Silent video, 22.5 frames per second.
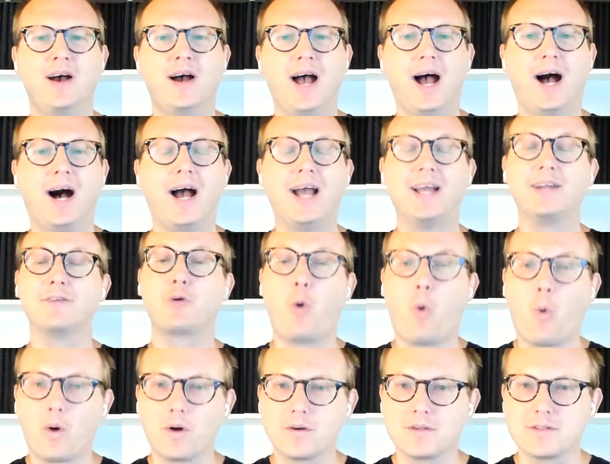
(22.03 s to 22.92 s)
and of
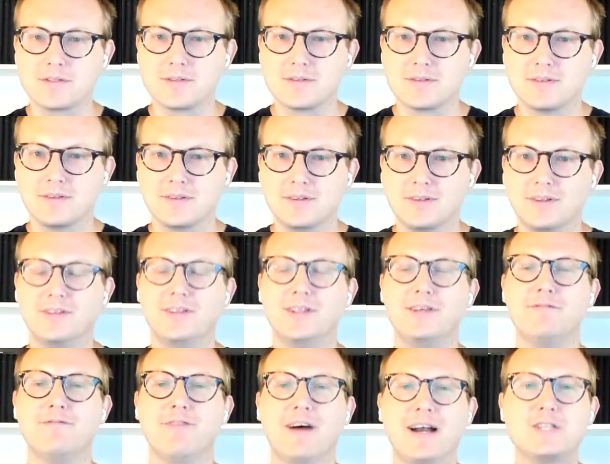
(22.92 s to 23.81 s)
course,
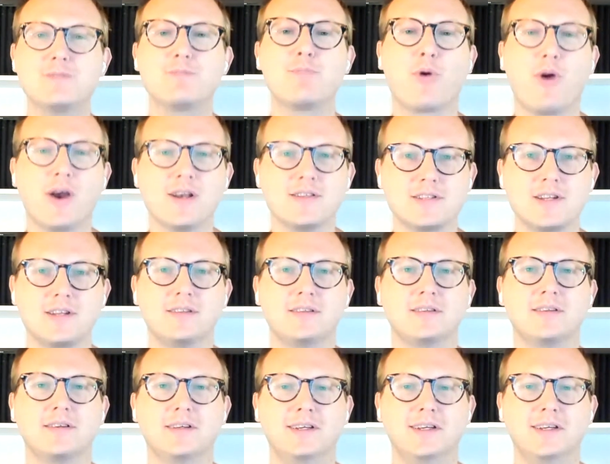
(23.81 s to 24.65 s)
the Vice President